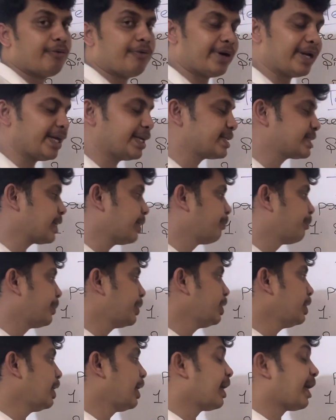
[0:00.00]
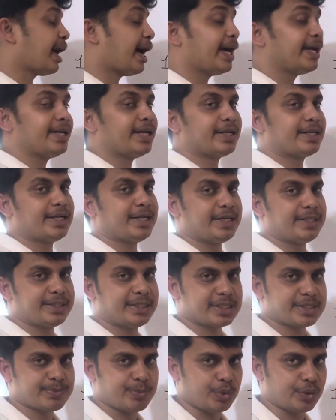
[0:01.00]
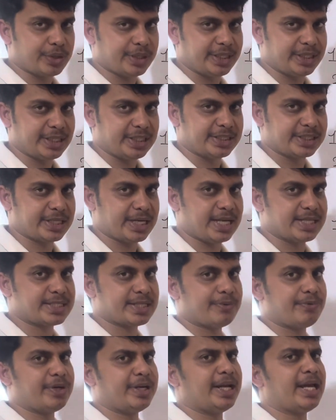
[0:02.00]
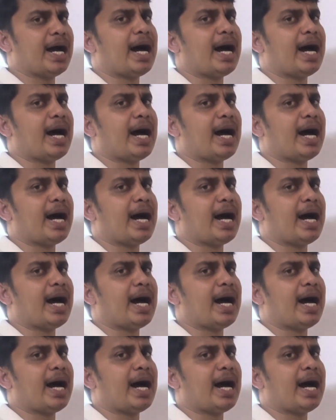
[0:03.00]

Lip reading: For example, I attend the spoken English class every day.